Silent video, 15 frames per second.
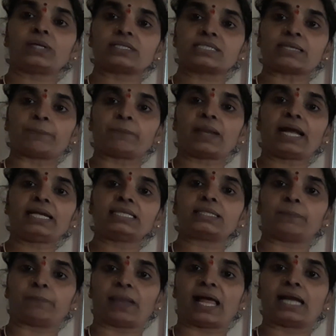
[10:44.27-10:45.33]
supplied the
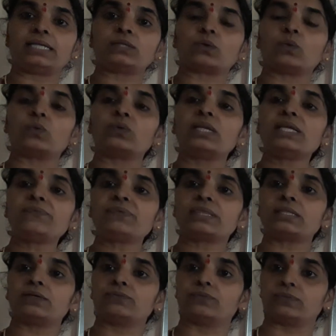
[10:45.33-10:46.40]
plant only with
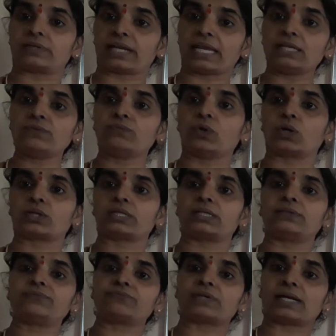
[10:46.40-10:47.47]
the rainwater
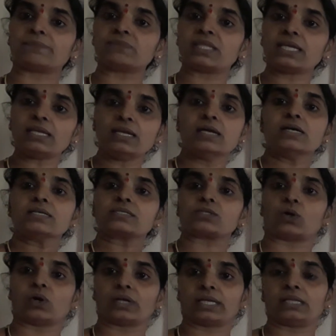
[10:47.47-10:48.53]
from the
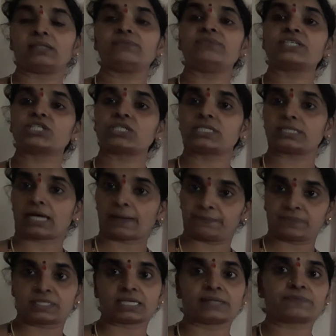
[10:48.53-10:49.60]
soil which it
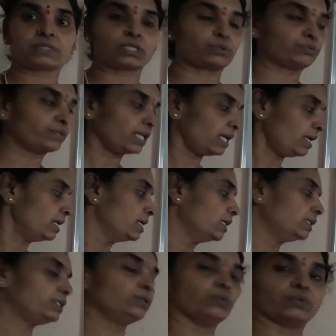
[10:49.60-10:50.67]
absorbs through the
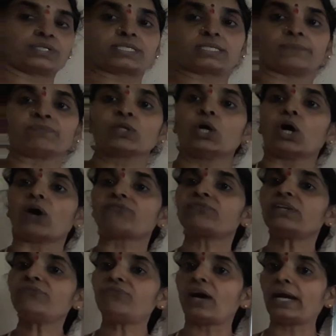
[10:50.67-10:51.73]
roots. After
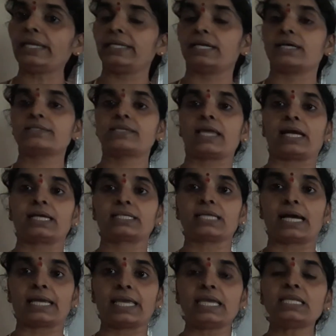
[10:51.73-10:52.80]
5 years he
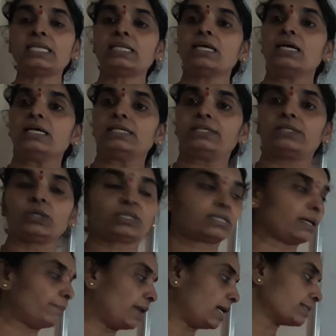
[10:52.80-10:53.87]
again took the
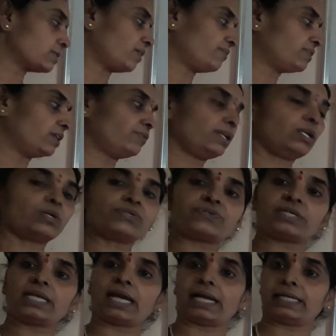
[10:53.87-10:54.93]
mass of the willow
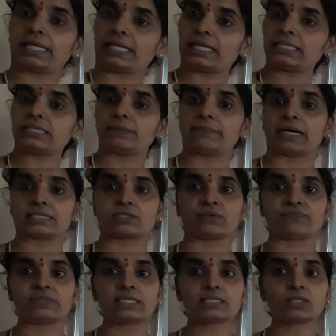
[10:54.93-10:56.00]
tree and again the mass of
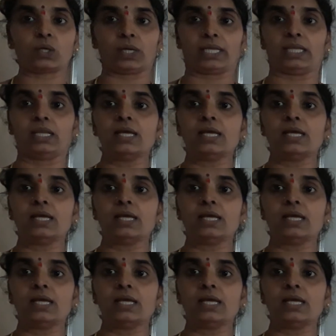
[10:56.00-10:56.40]
the soil.